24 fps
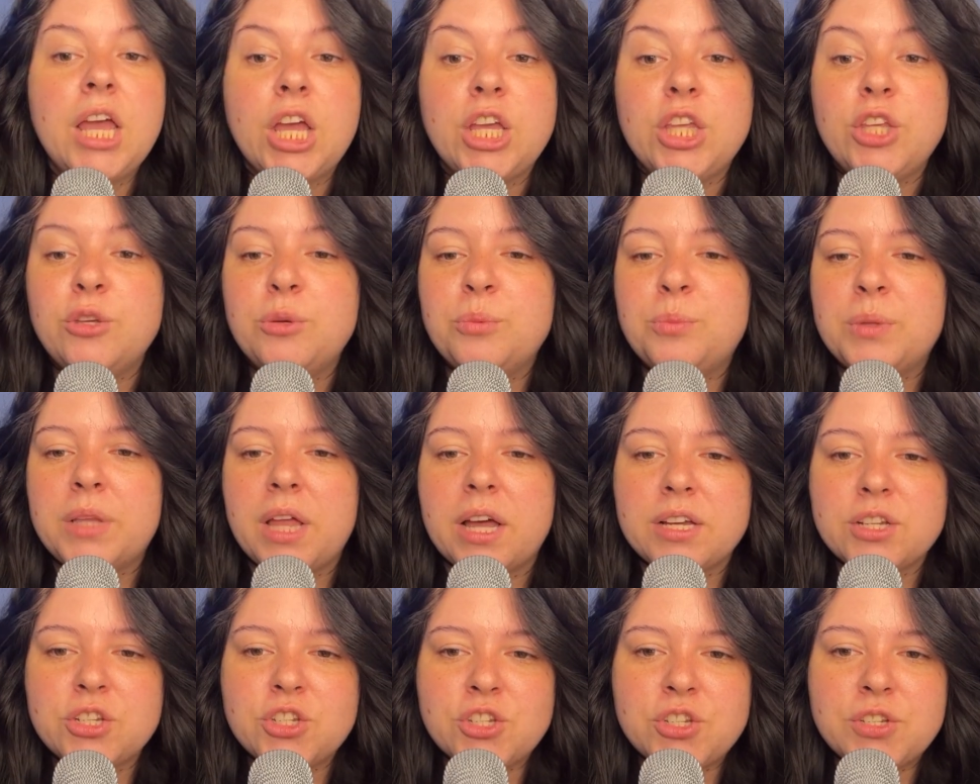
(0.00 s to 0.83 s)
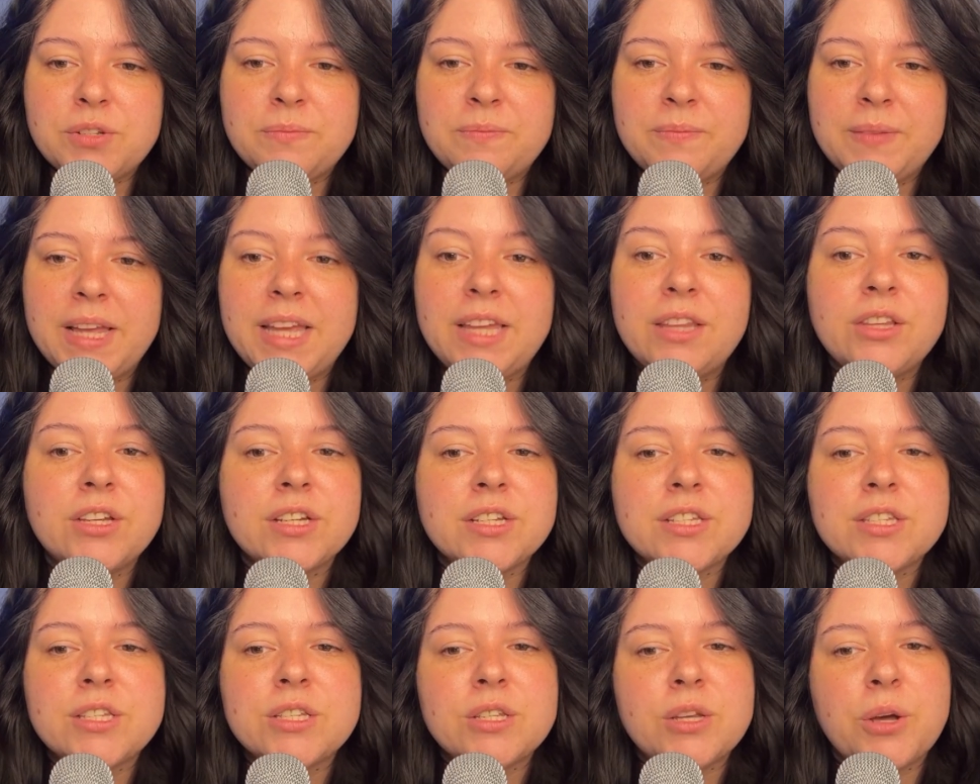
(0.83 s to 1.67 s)
You blush. He
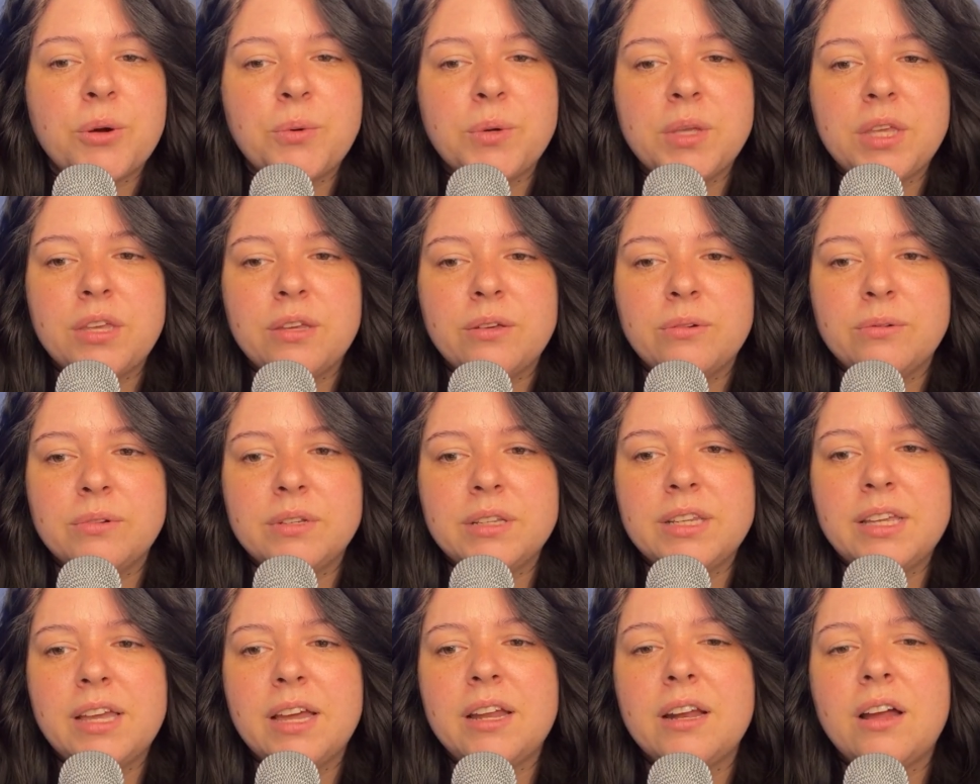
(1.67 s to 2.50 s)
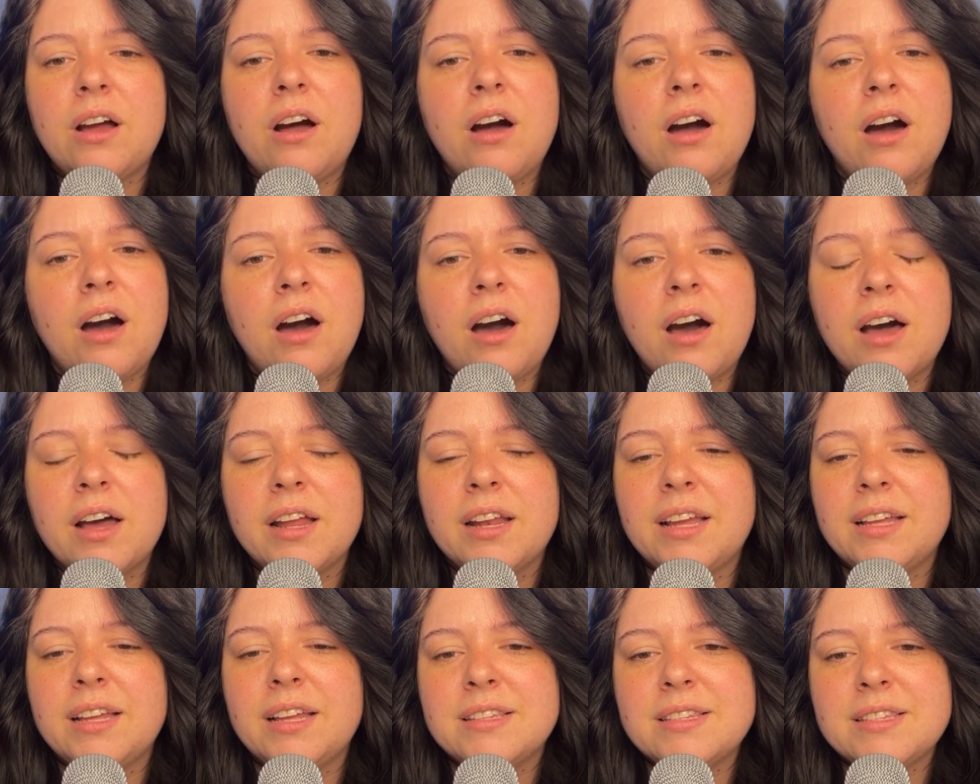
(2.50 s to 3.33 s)
looks so cute, yet hot
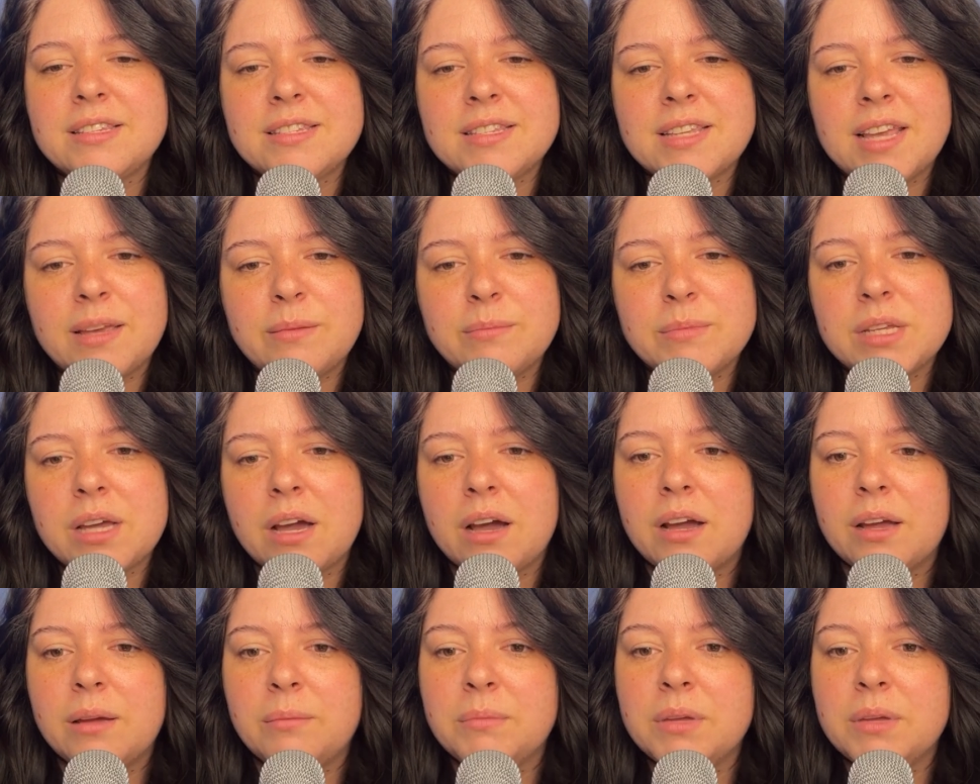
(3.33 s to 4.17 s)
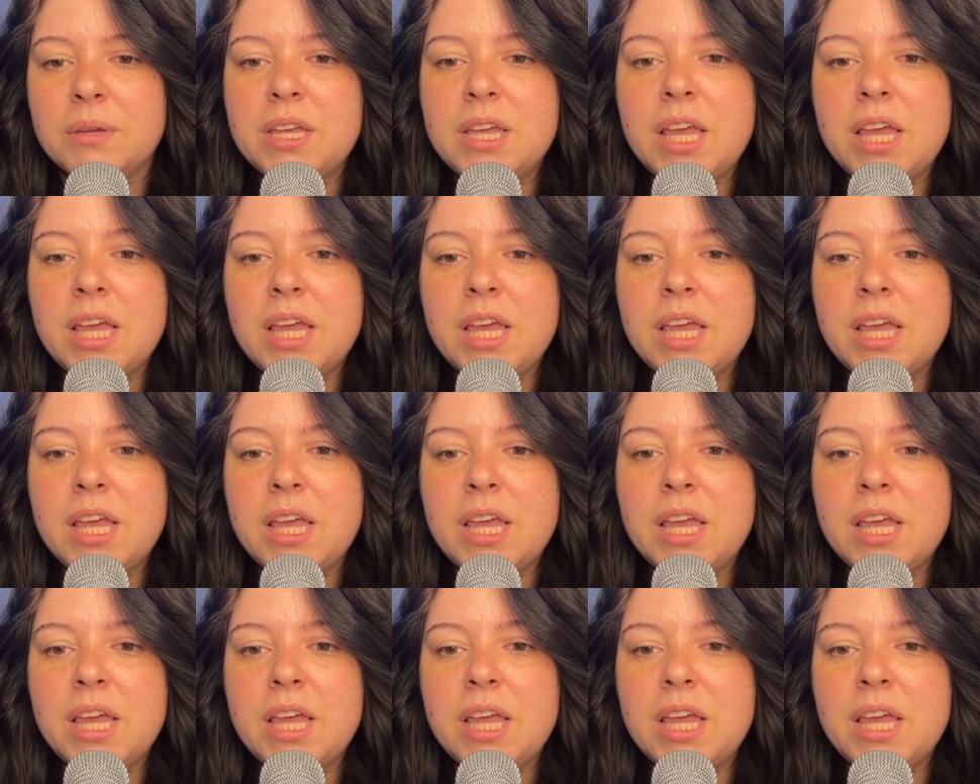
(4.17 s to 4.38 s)
at the same time.